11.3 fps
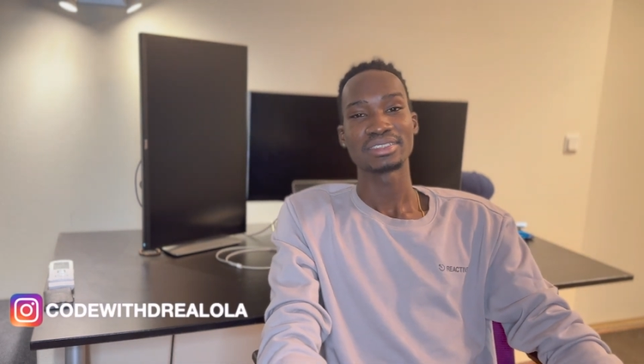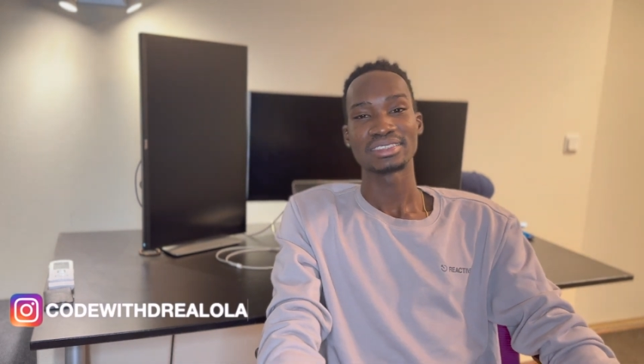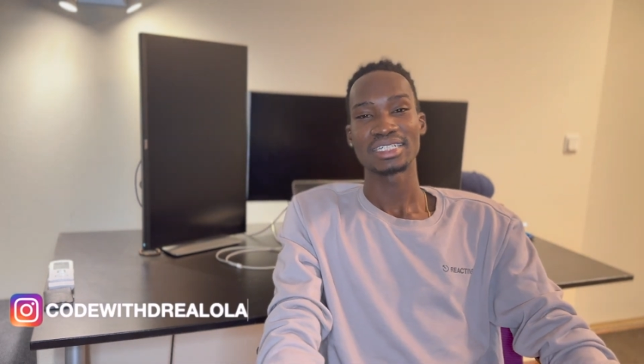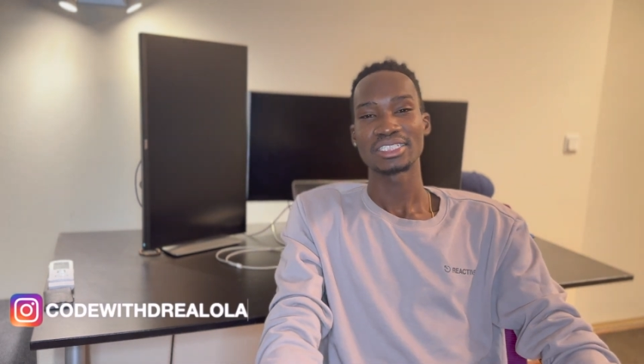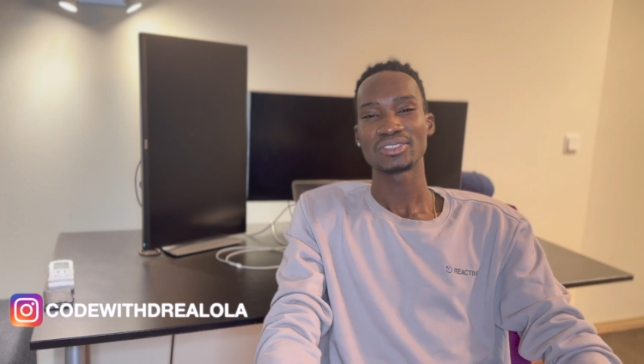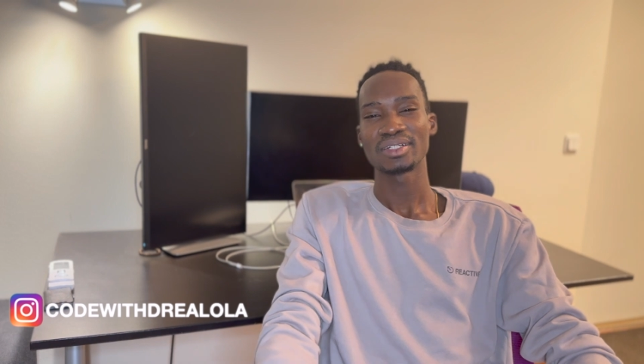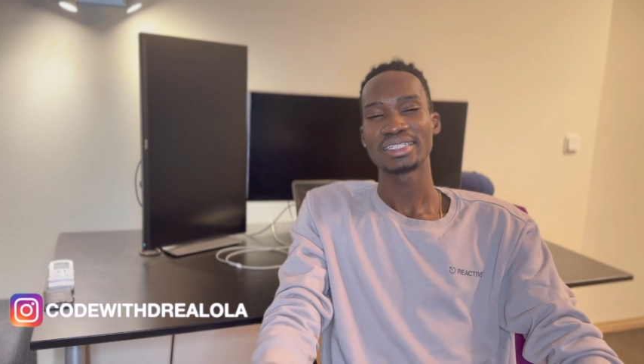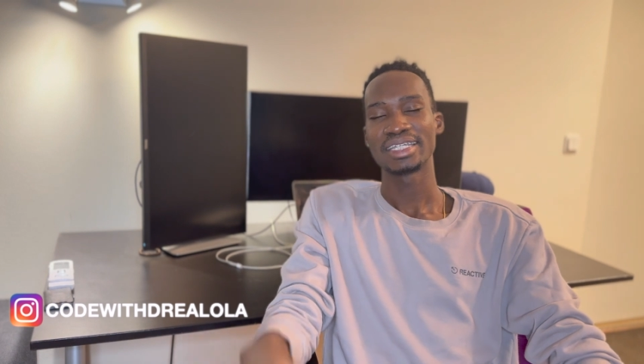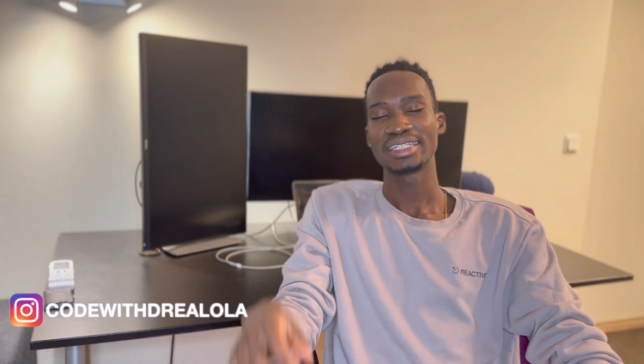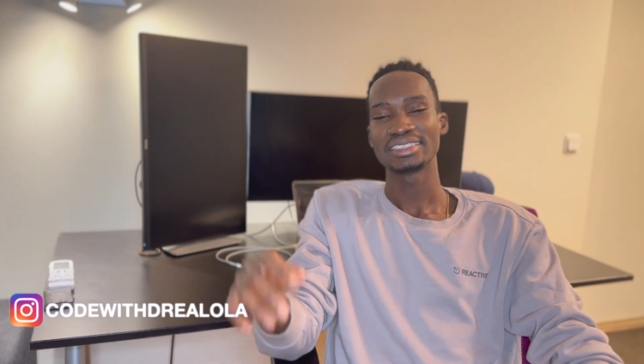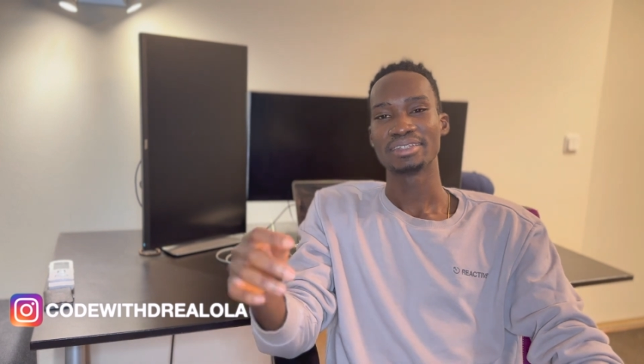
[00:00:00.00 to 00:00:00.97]
is actually
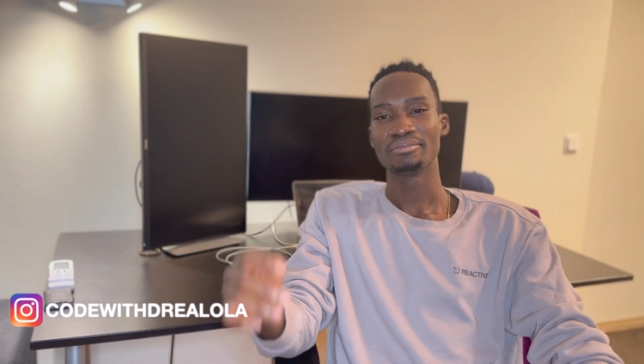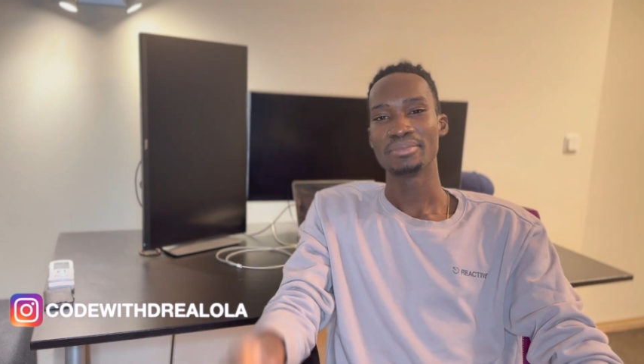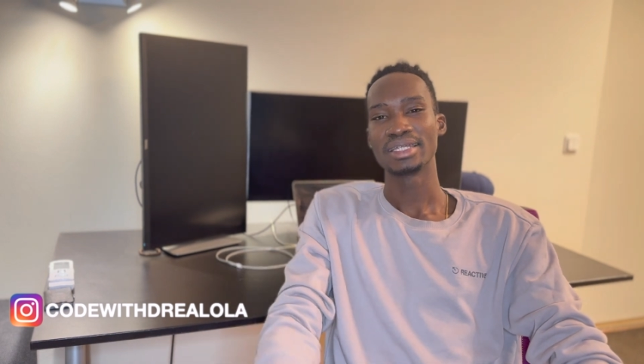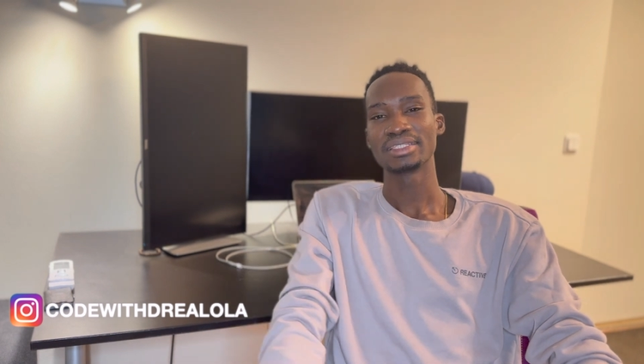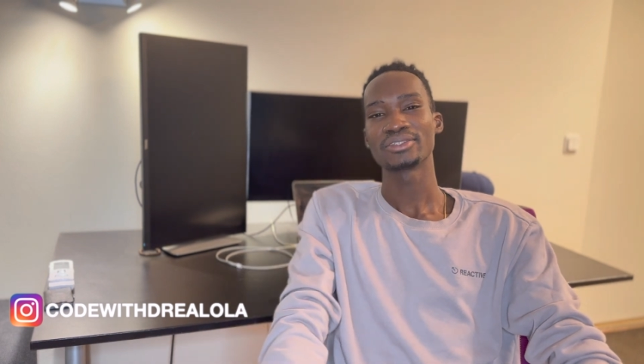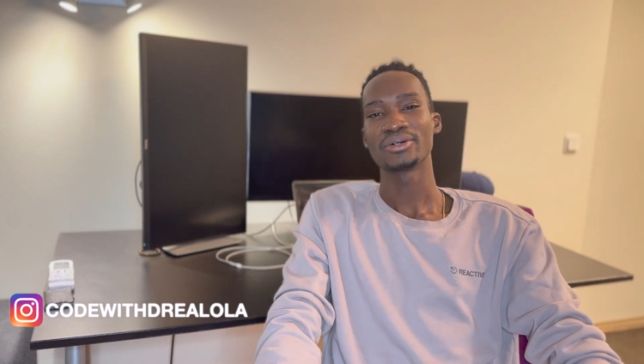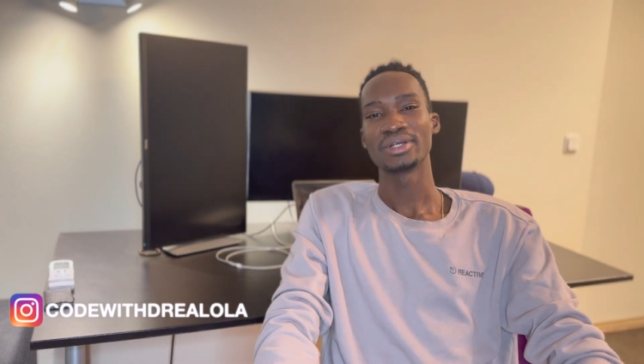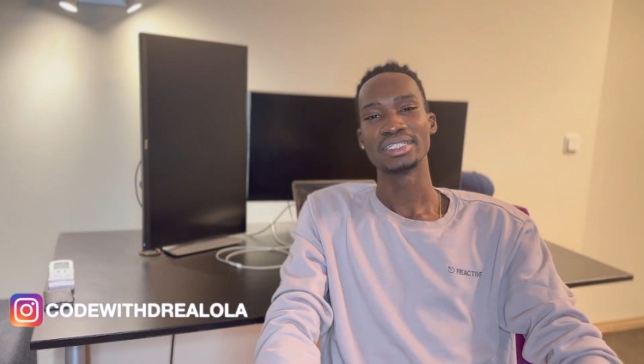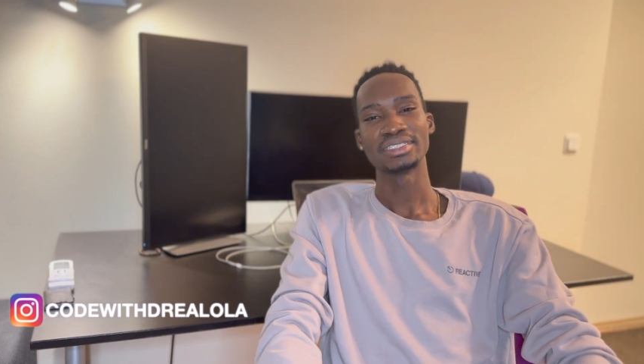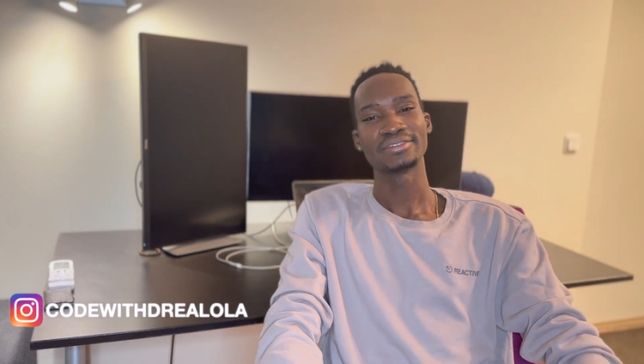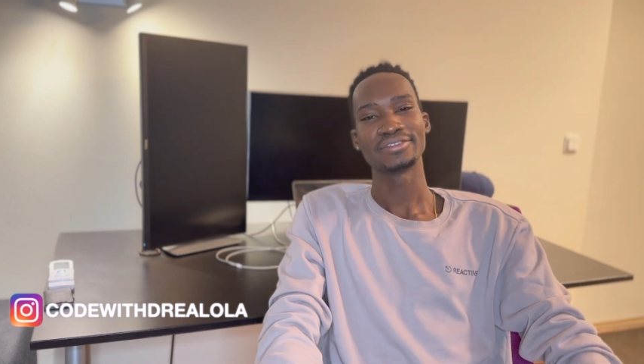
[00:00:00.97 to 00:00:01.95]
getting a mentor
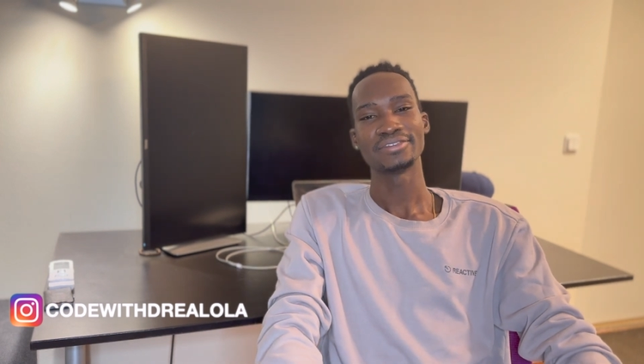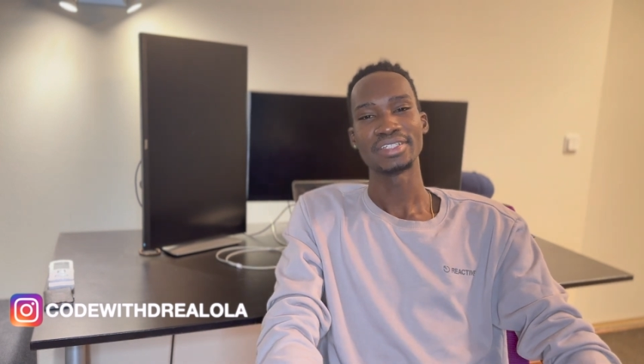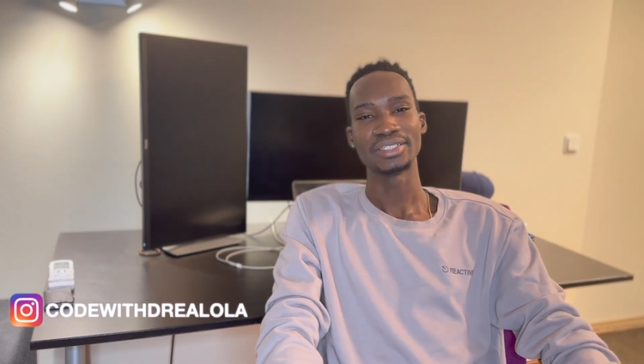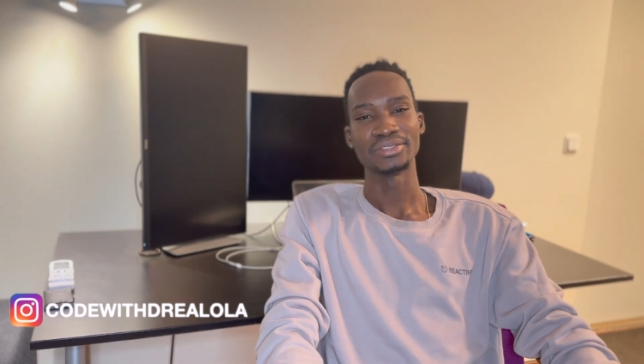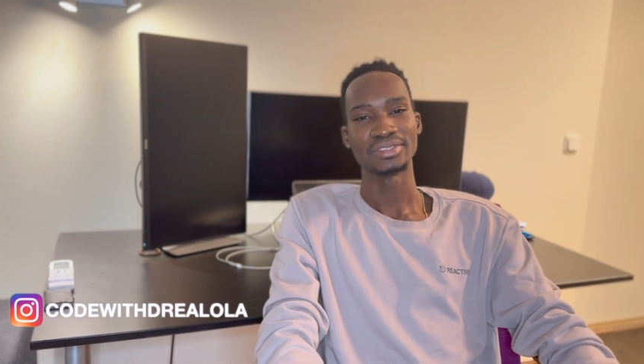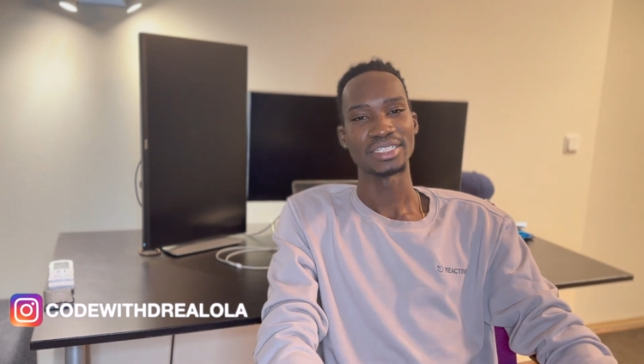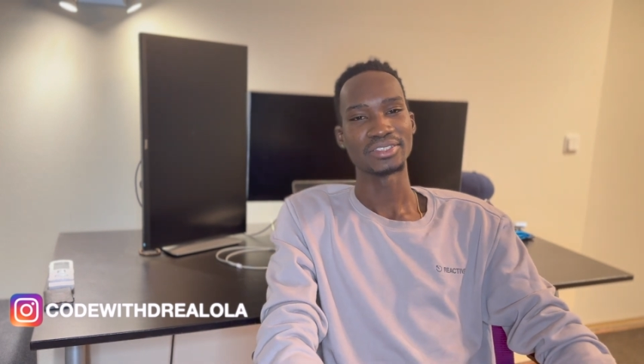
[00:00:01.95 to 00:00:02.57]
in the field that